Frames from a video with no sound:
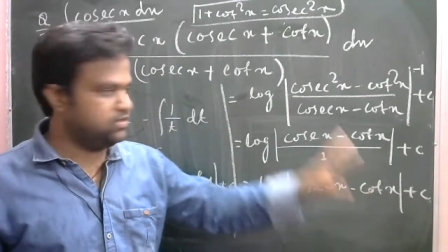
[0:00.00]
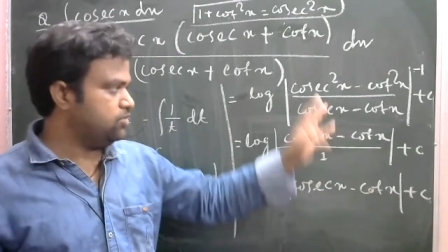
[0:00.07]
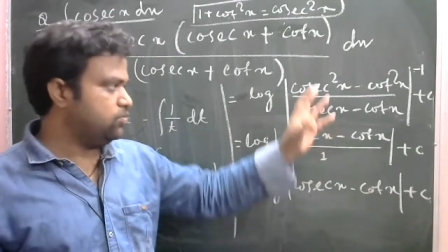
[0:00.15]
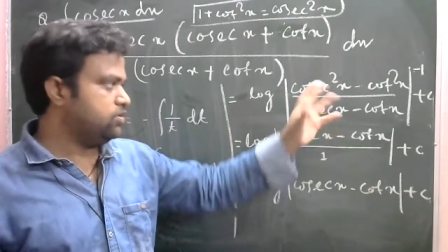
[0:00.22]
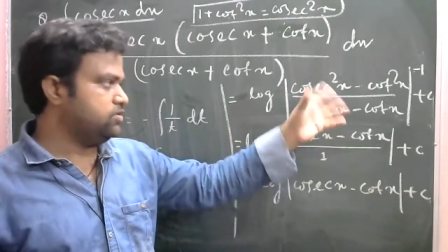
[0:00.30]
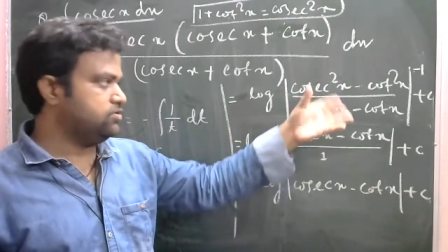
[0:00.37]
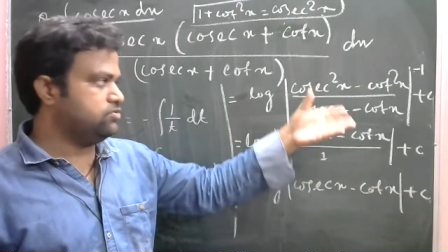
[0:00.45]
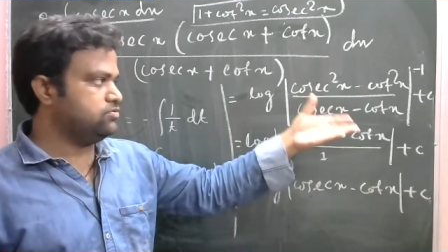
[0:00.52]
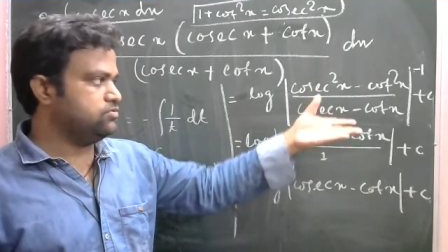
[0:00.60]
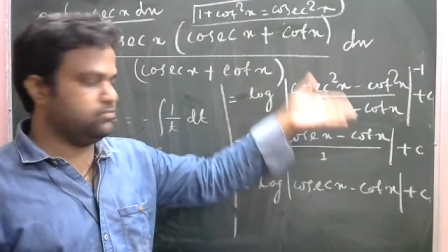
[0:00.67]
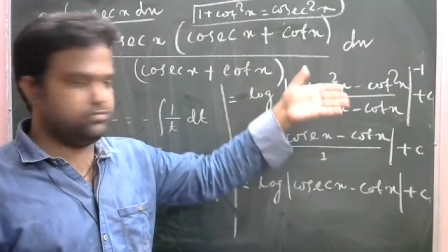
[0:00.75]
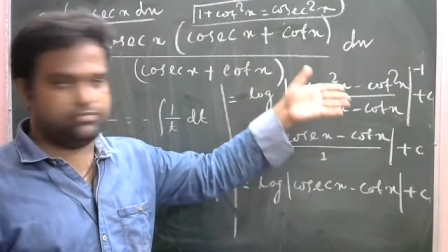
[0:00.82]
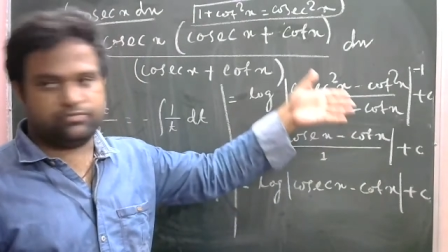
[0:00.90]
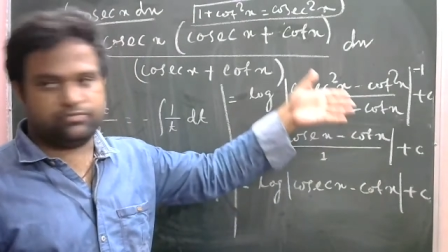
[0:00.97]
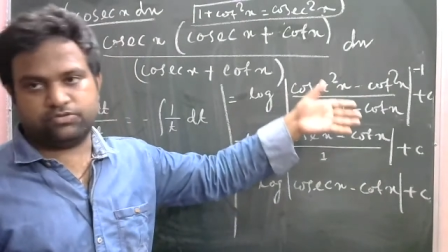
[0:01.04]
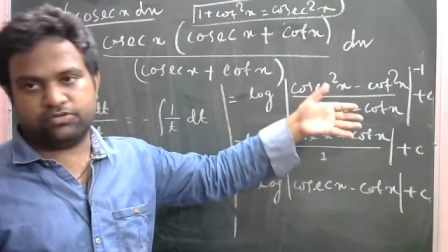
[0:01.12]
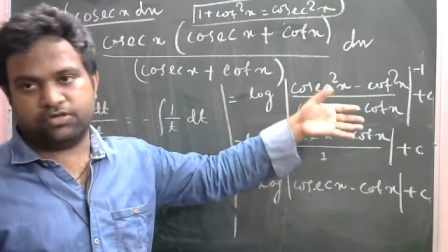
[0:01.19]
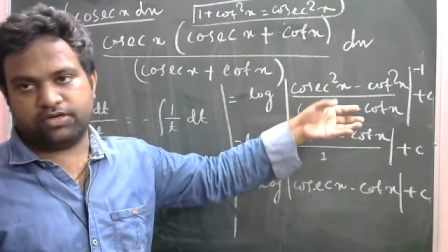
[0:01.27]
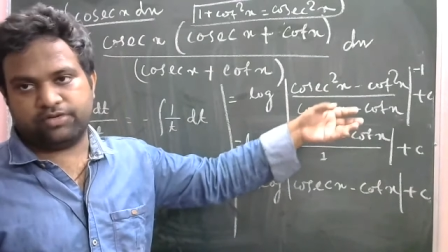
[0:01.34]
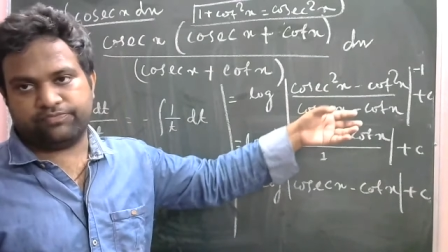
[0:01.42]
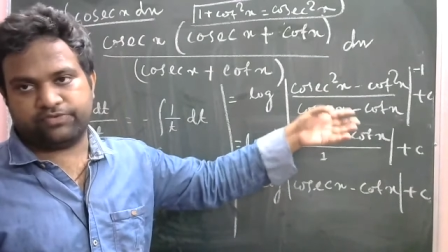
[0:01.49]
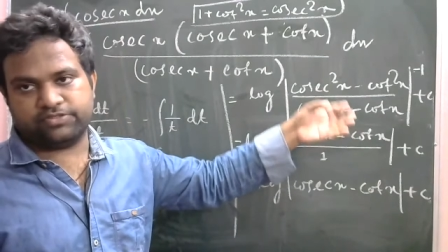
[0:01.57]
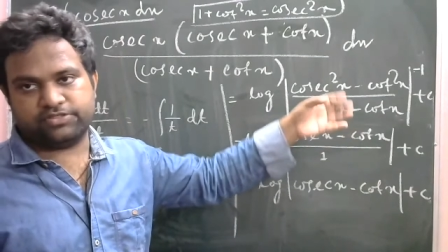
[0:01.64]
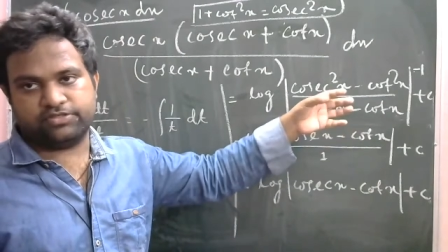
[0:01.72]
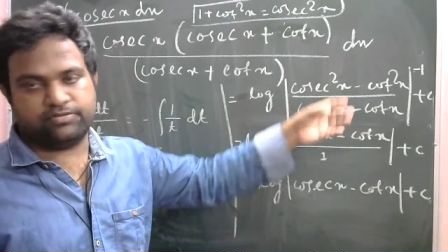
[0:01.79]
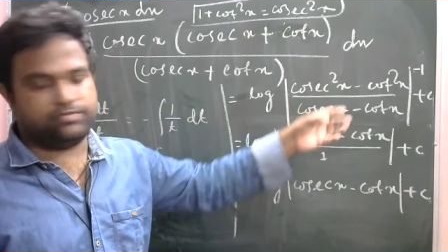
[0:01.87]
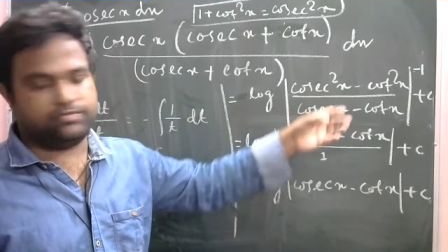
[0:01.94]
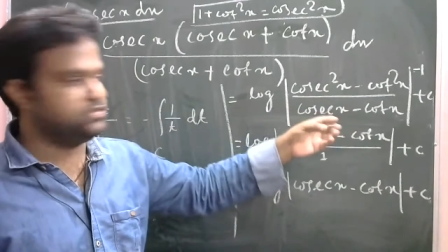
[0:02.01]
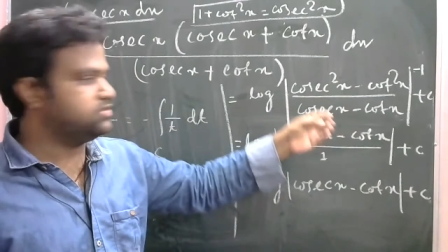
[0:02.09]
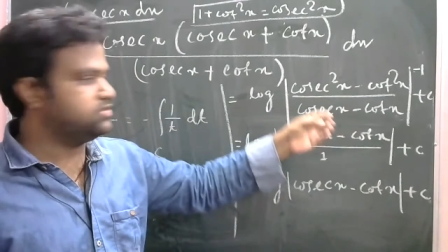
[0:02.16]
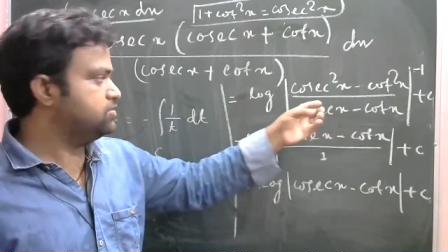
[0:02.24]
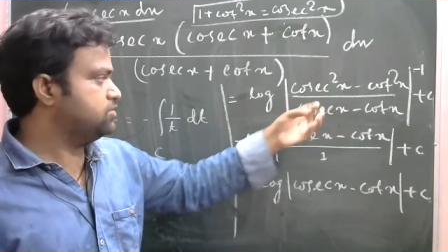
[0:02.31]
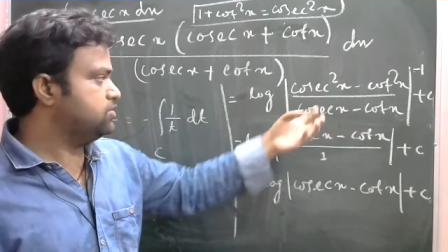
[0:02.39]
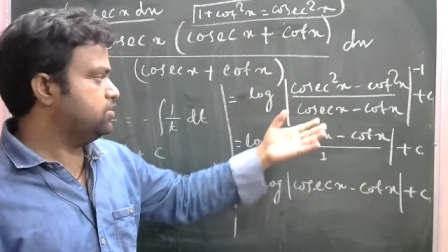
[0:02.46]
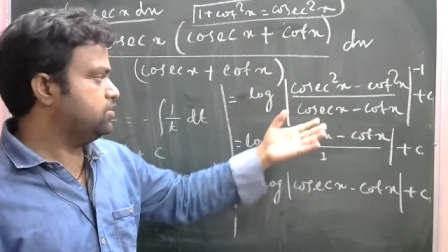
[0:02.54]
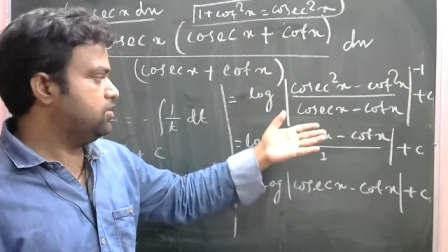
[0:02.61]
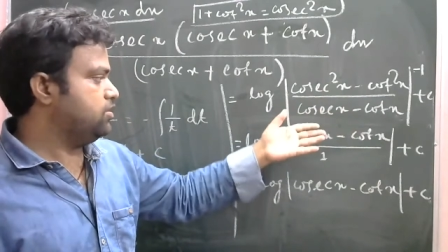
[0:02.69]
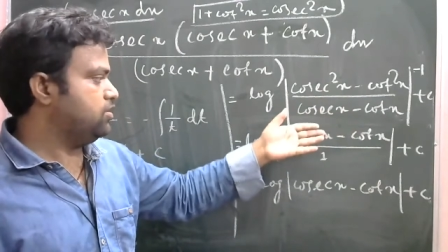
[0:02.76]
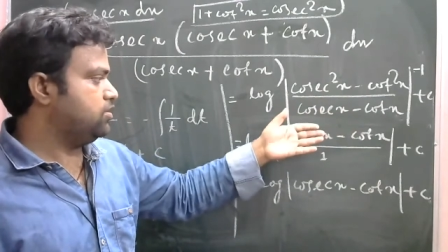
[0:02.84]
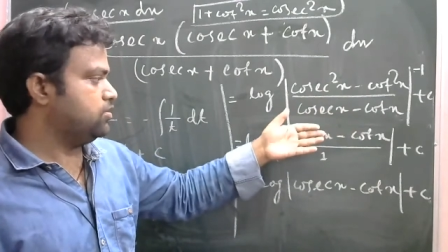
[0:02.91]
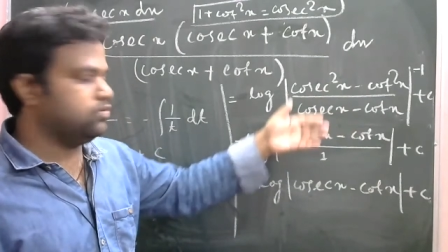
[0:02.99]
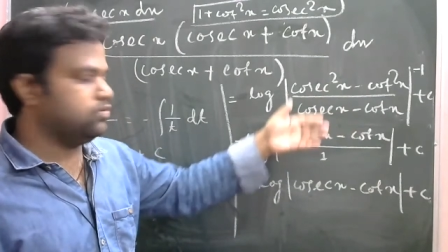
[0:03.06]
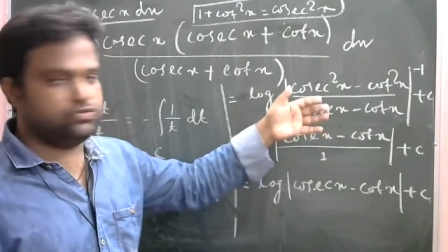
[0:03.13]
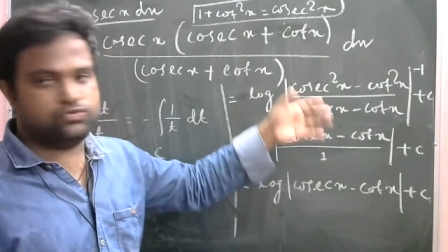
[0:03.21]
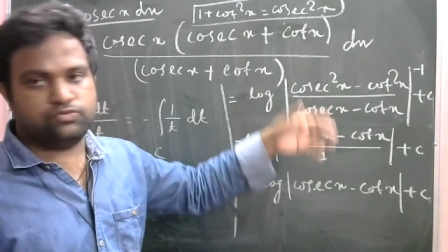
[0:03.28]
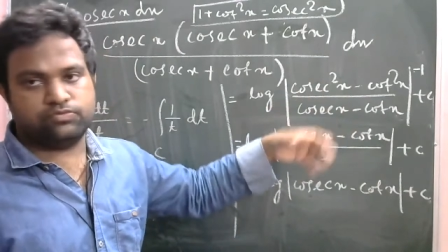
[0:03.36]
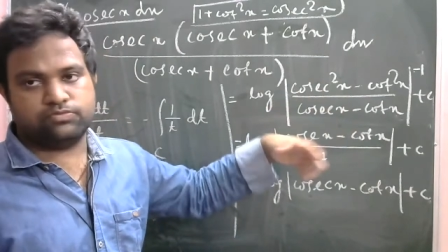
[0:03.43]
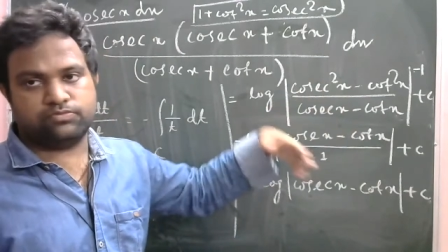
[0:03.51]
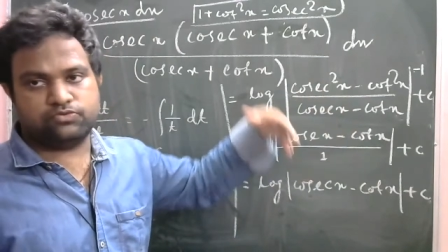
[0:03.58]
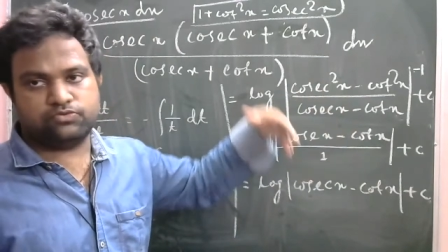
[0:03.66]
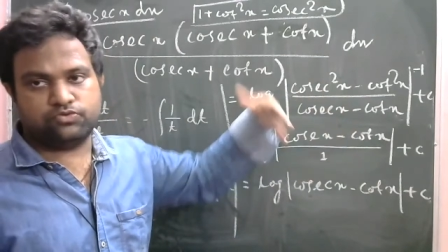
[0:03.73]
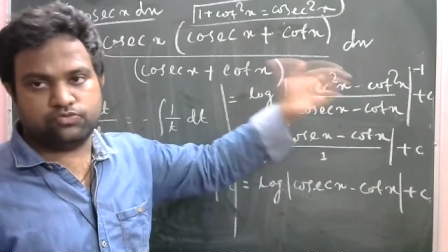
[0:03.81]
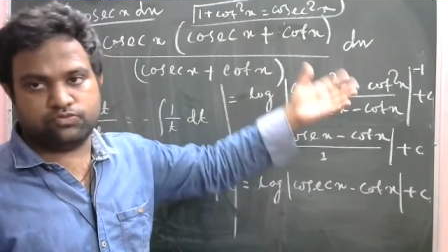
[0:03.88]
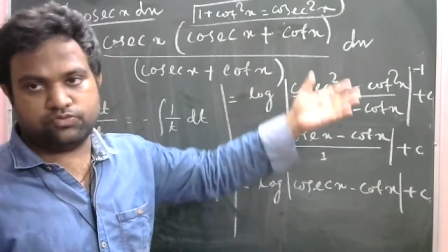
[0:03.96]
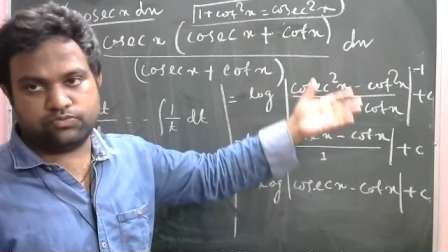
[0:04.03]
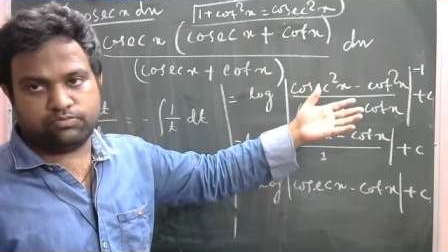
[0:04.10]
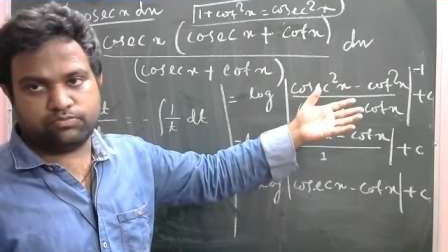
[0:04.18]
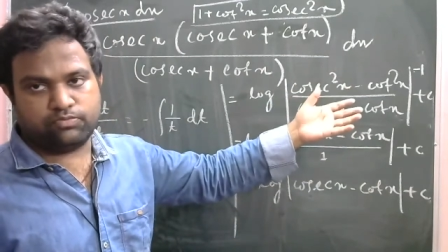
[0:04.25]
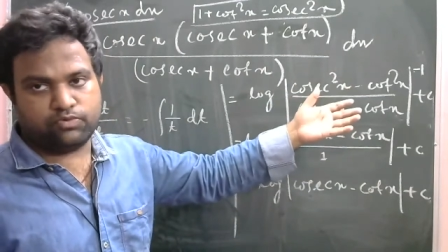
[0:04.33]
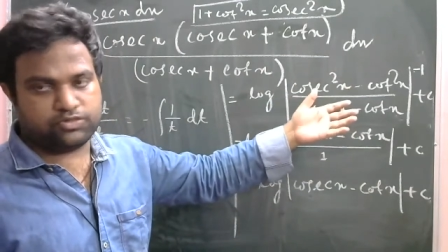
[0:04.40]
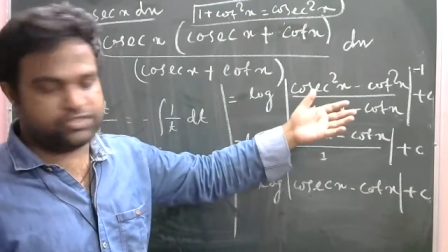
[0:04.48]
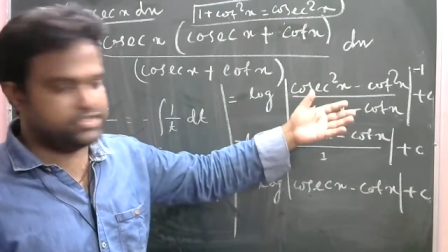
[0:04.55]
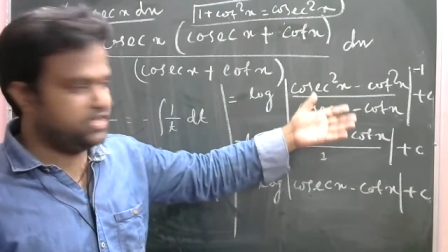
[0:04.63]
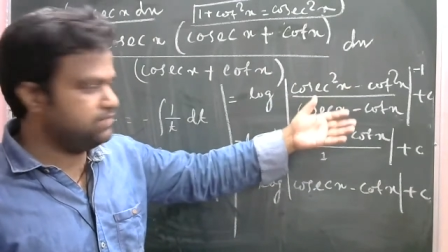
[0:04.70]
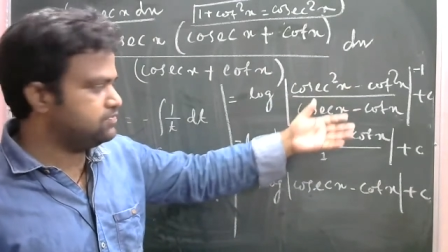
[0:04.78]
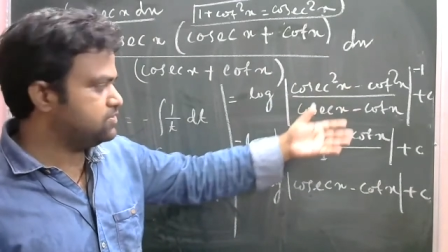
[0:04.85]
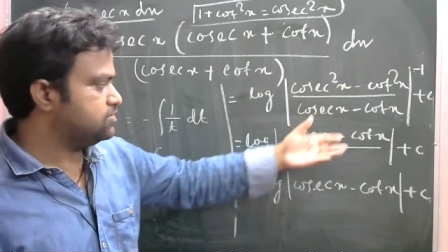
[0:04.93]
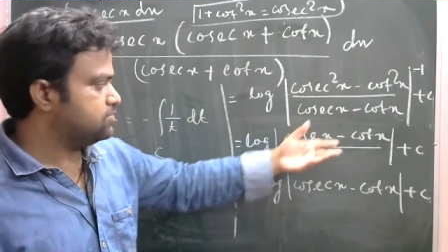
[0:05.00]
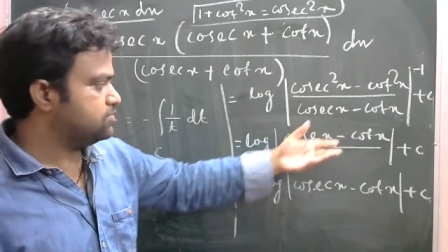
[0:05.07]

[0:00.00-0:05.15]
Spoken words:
You can proceed, means go to more steps